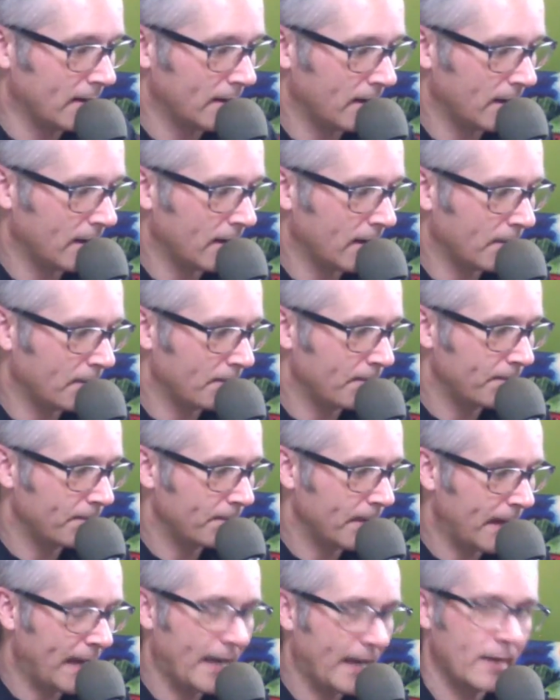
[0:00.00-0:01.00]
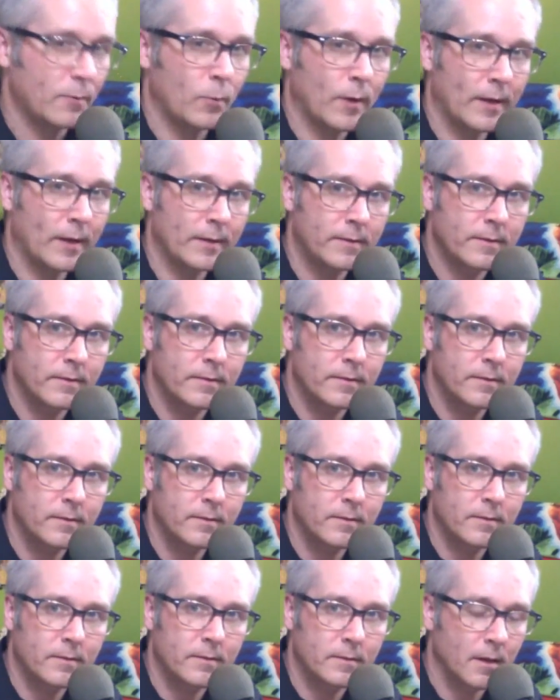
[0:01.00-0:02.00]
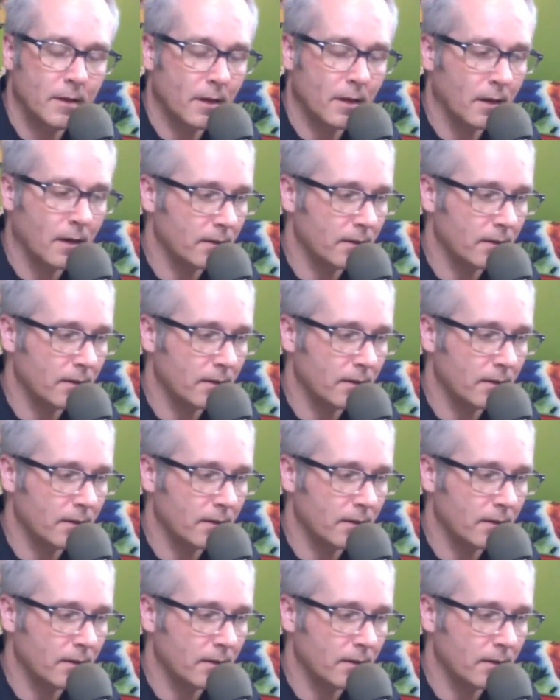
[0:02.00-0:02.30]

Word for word: Um. Anne went. Yeah.